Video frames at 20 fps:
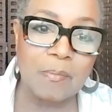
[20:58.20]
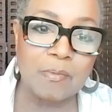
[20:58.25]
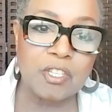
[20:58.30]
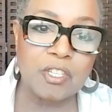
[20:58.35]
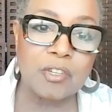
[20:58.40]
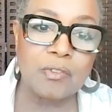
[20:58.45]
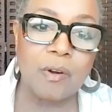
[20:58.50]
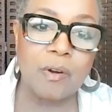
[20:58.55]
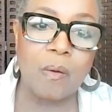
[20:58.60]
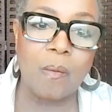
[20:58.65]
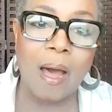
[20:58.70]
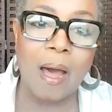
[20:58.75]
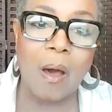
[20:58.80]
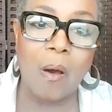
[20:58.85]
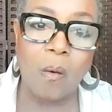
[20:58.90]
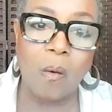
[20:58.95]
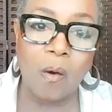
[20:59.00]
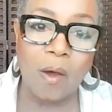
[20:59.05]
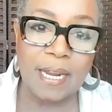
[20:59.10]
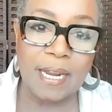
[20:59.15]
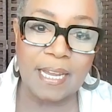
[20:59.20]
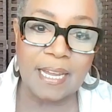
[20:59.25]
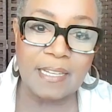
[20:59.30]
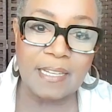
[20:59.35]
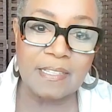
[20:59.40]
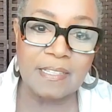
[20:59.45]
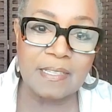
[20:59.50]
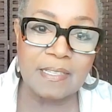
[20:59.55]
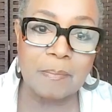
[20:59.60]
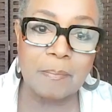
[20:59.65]
That helps to grow
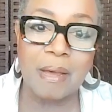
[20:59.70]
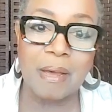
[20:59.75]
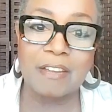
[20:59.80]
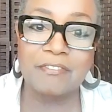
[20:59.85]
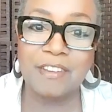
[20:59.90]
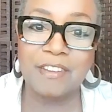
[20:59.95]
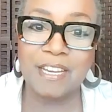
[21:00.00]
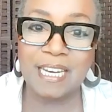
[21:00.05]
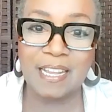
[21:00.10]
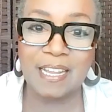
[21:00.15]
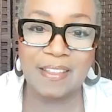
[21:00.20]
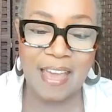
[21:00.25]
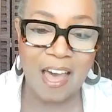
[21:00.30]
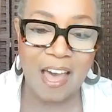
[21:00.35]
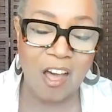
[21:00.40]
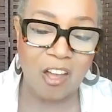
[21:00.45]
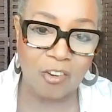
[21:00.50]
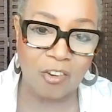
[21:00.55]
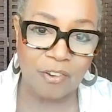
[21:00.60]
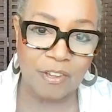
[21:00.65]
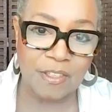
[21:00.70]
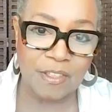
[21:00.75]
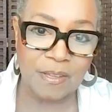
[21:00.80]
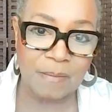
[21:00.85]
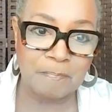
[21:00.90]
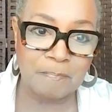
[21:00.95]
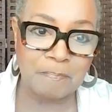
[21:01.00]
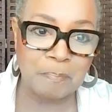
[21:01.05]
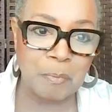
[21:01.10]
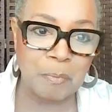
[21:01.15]
our audience by feeding the
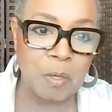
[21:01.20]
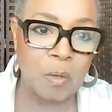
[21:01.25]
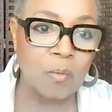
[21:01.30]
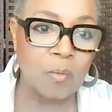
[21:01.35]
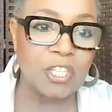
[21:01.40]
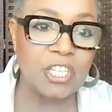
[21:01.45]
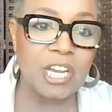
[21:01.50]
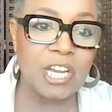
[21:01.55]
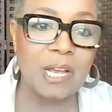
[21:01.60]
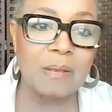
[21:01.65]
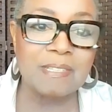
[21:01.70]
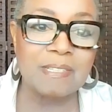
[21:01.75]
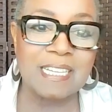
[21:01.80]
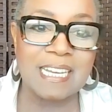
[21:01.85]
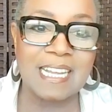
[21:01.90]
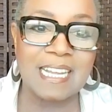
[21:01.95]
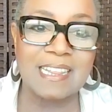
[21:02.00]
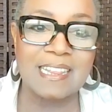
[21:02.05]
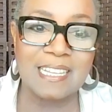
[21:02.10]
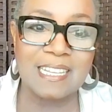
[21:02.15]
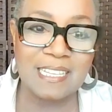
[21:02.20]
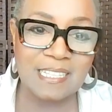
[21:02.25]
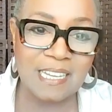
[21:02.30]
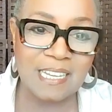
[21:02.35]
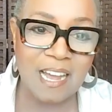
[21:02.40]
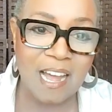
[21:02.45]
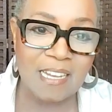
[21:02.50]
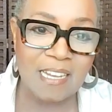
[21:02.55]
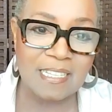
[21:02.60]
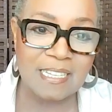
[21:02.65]
algorithm, which helps to
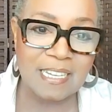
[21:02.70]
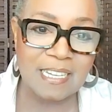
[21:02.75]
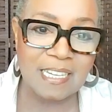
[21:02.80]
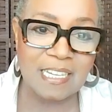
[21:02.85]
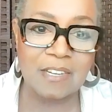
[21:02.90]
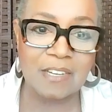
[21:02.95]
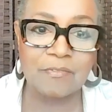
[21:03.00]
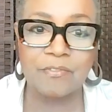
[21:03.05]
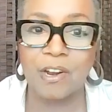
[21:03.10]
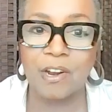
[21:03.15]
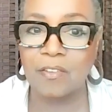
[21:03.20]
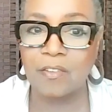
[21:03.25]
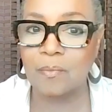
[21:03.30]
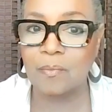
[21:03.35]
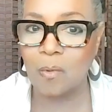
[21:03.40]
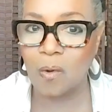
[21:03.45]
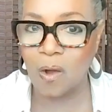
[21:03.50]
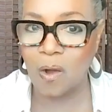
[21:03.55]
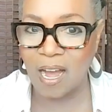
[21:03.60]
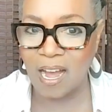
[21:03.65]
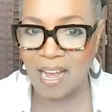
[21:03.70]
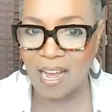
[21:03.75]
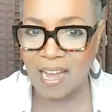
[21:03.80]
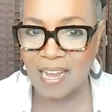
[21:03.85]
get this content in front of